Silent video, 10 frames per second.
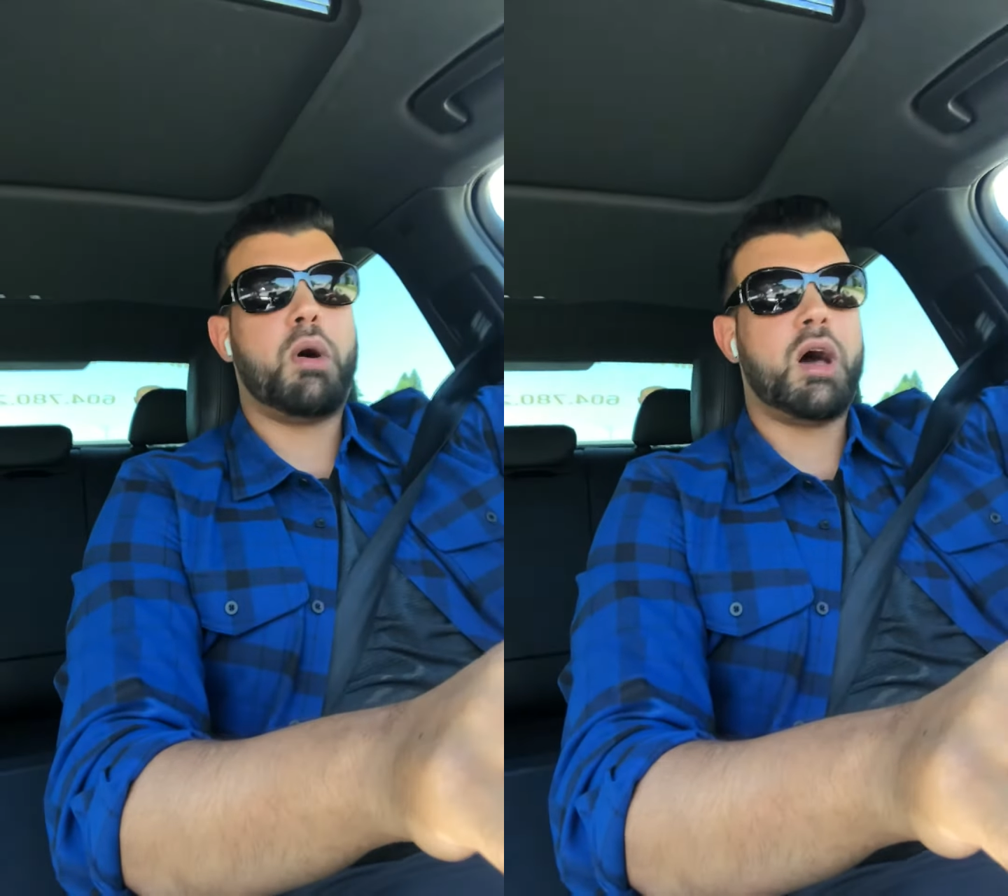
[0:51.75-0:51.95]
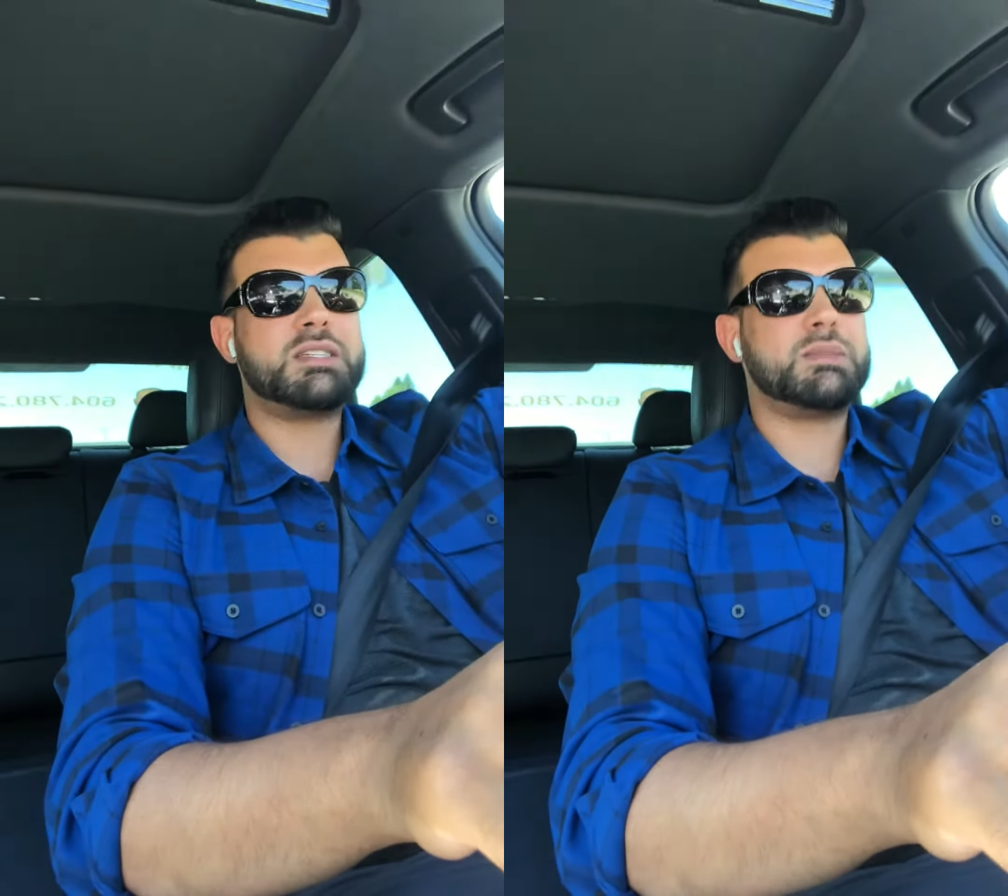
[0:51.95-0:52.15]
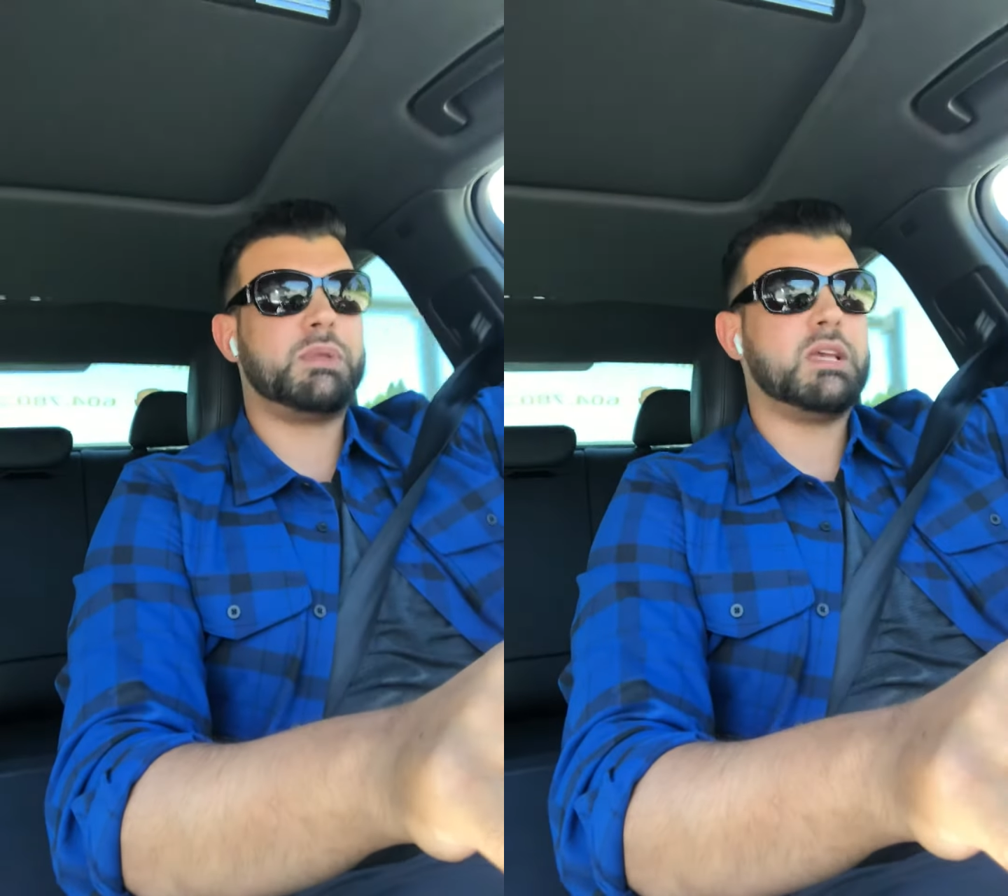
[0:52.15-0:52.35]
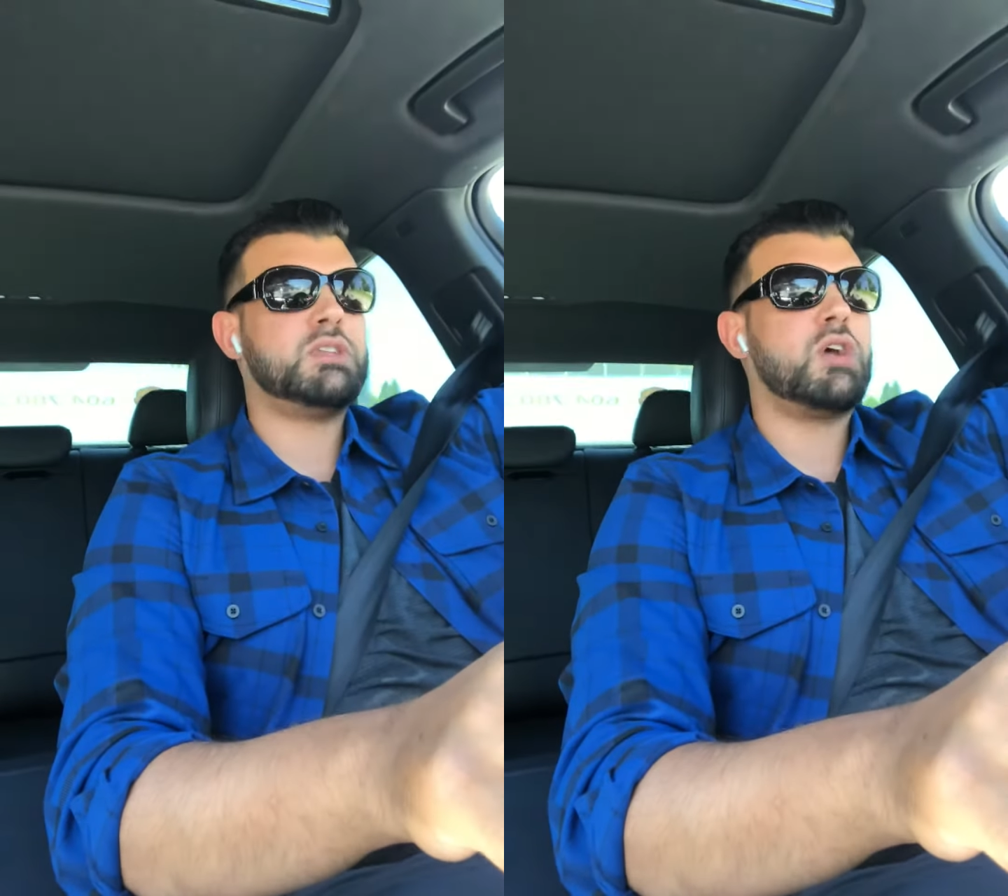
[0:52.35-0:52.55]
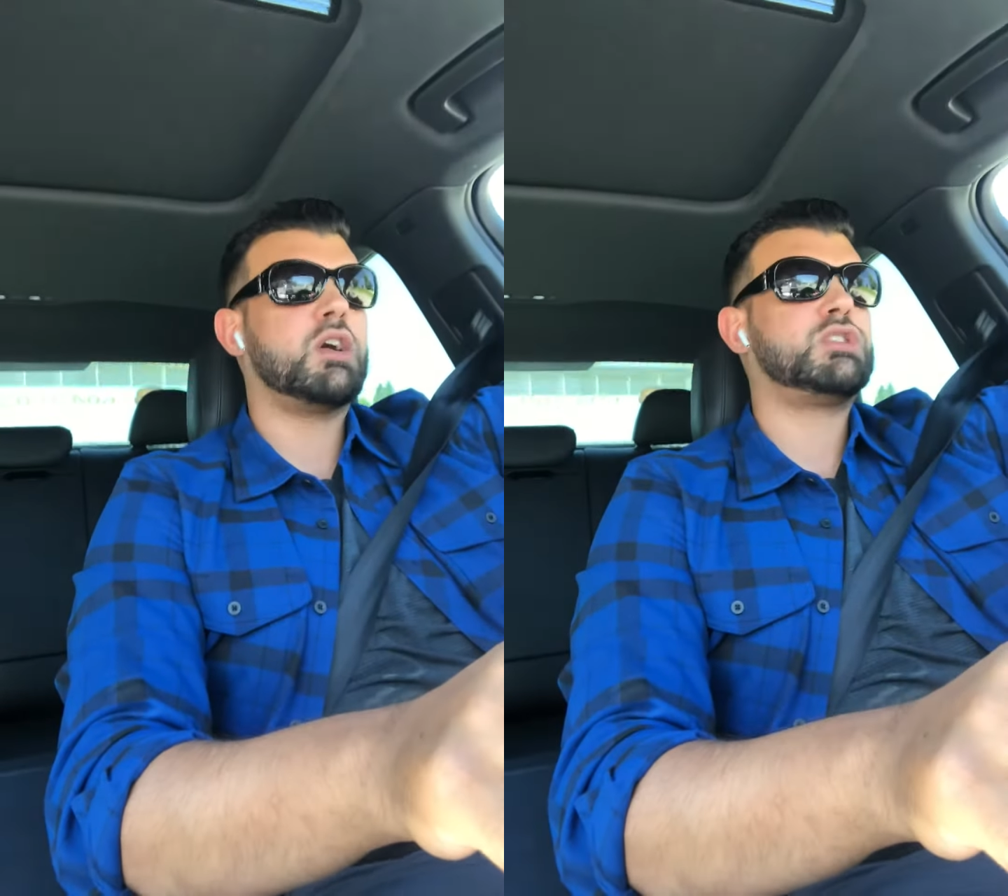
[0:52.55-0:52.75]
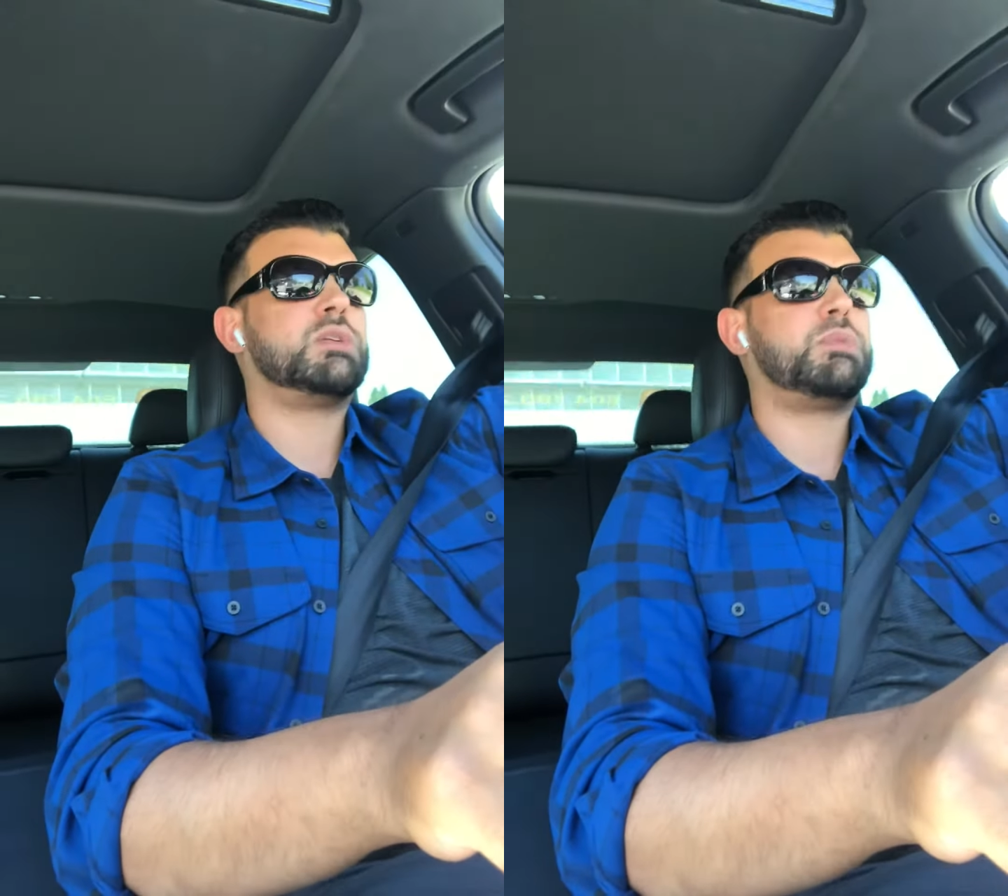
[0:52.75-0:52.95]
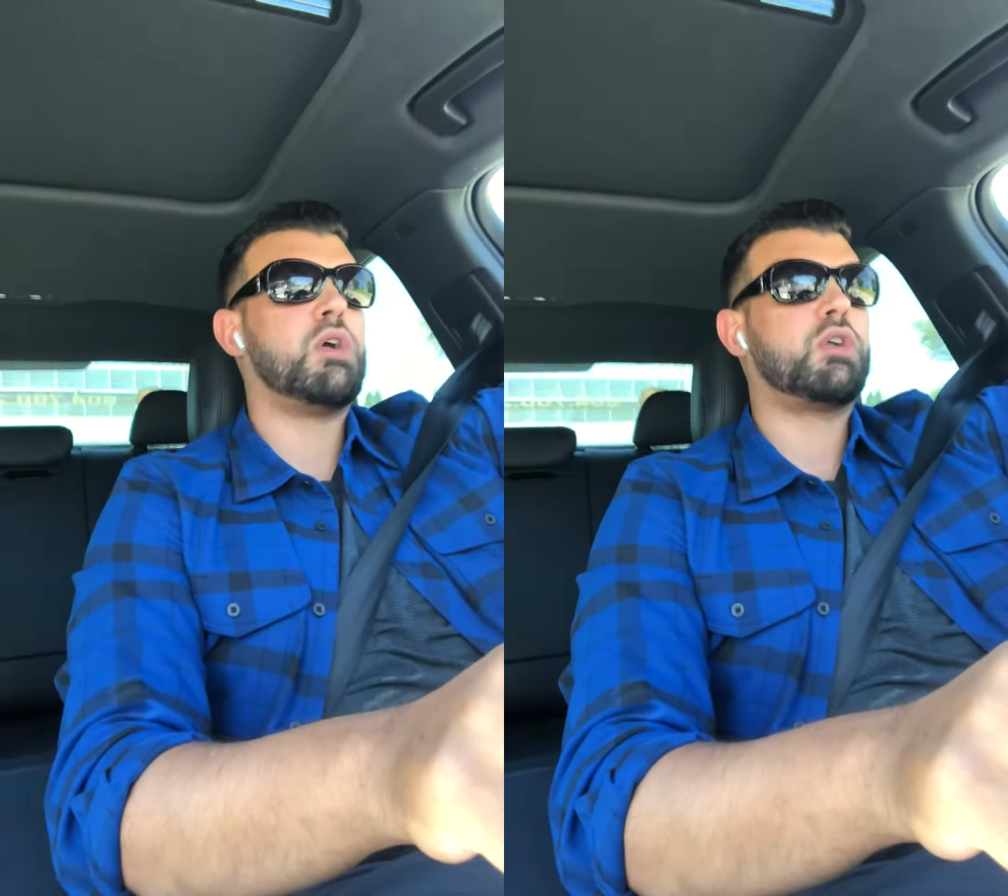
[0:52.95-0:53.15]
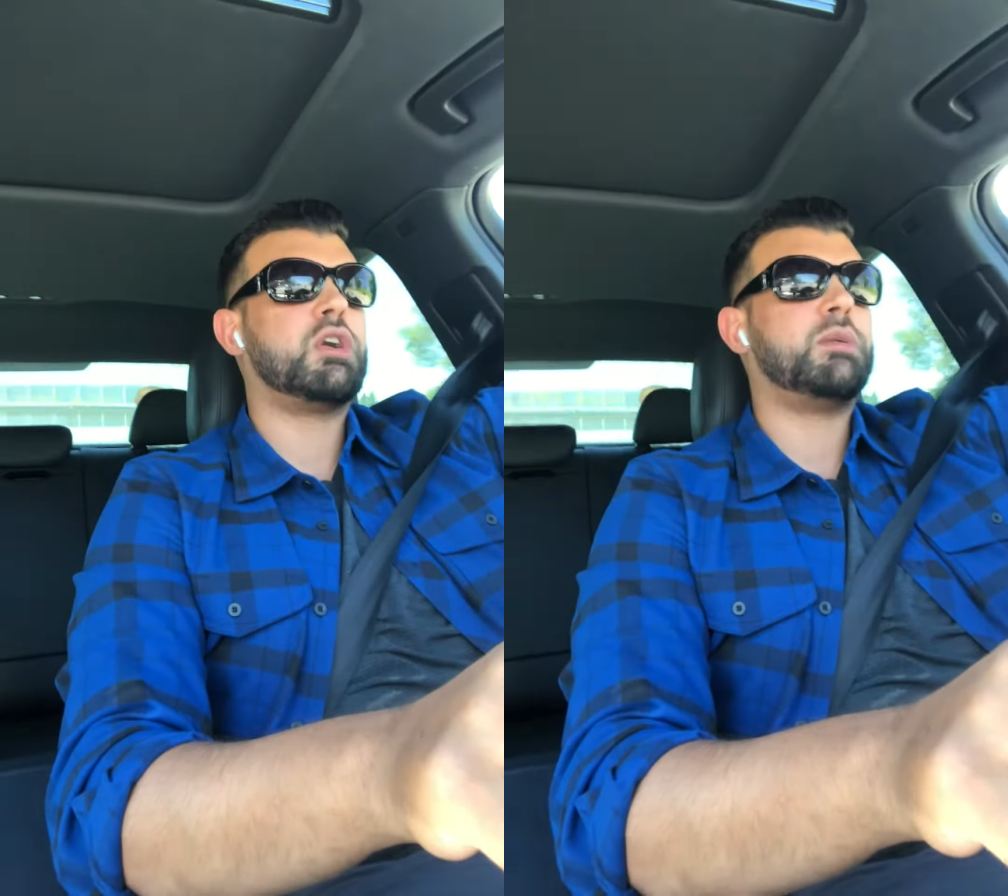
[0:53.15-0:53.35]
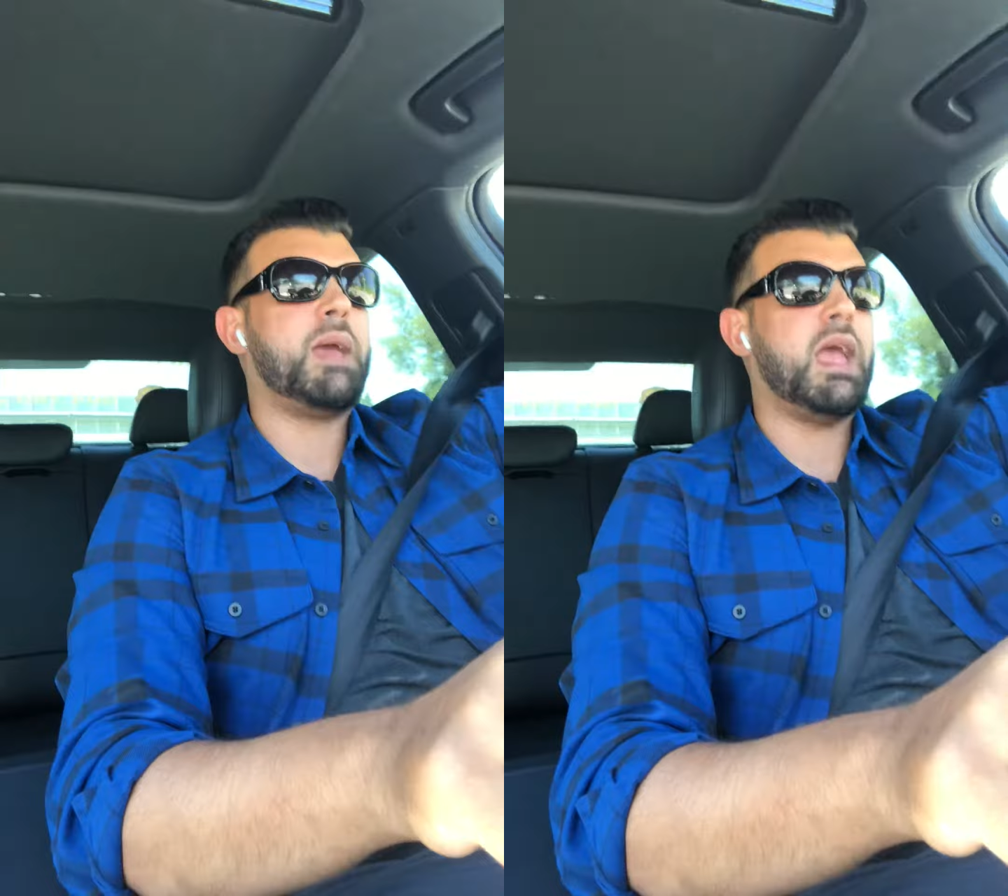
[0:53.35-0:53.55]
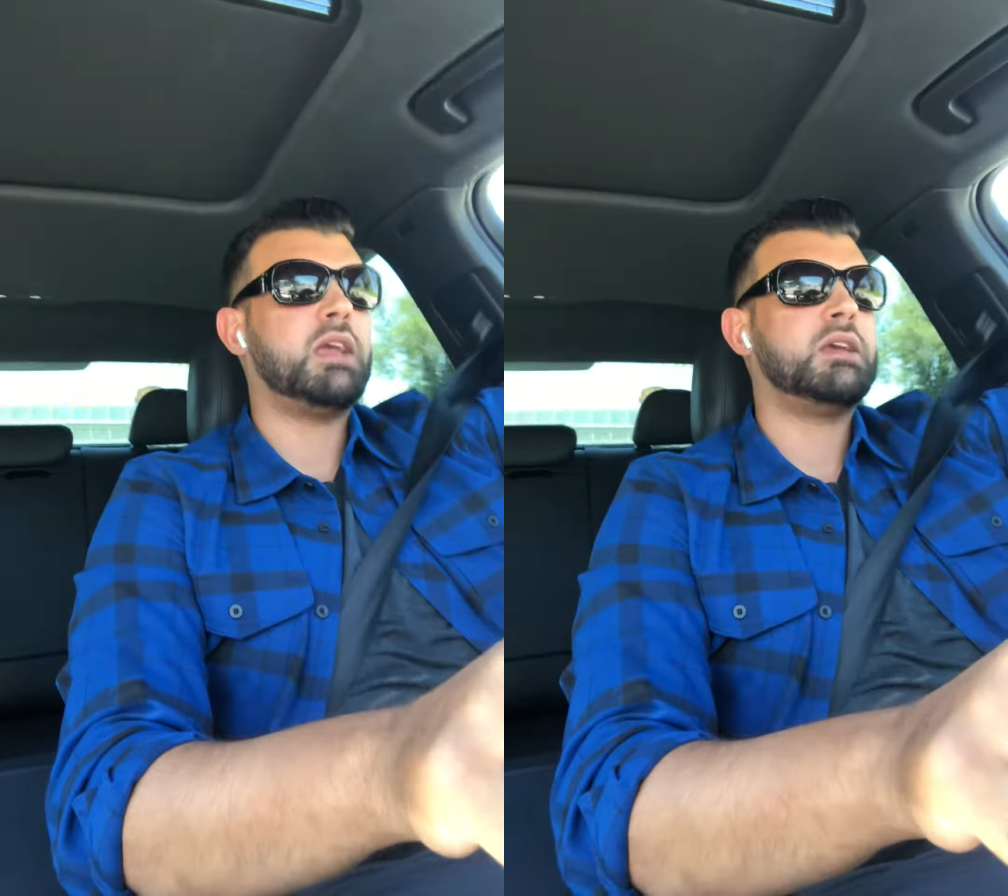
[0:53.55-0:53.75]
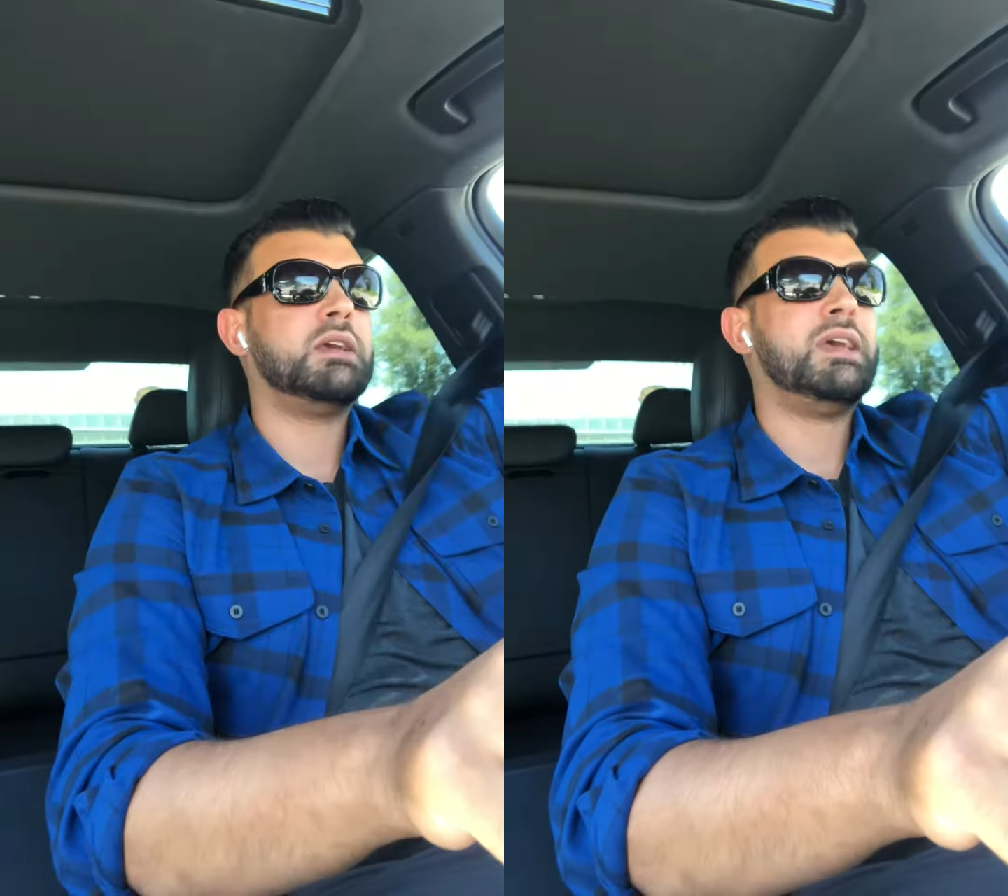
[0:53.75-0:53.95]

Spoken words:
possibly talk to your broker, your bank,